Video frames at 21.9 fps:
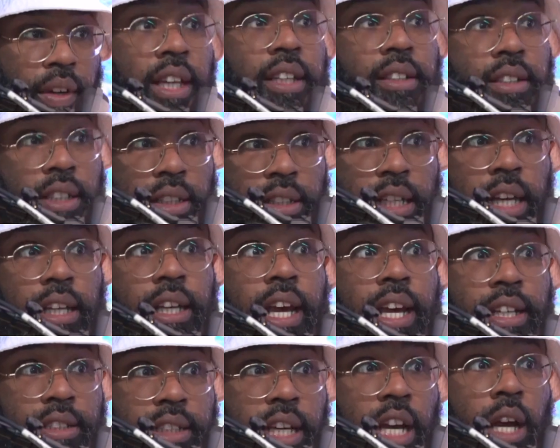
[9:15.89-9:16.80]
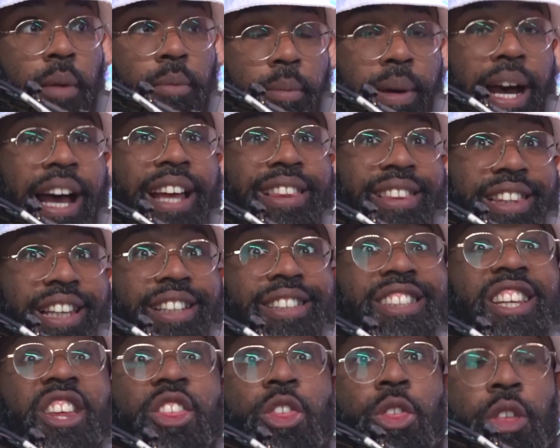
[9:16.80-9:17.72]
he did that last album, I think
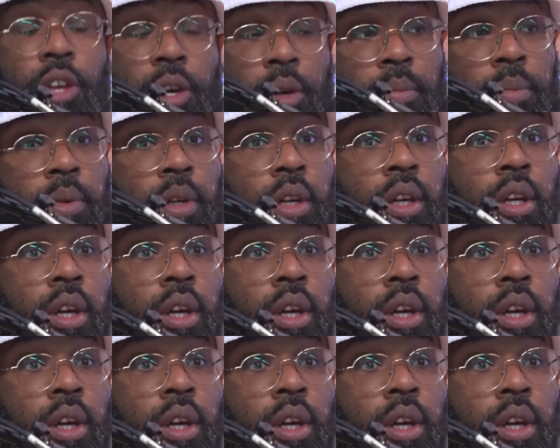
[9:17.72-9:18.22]
to them,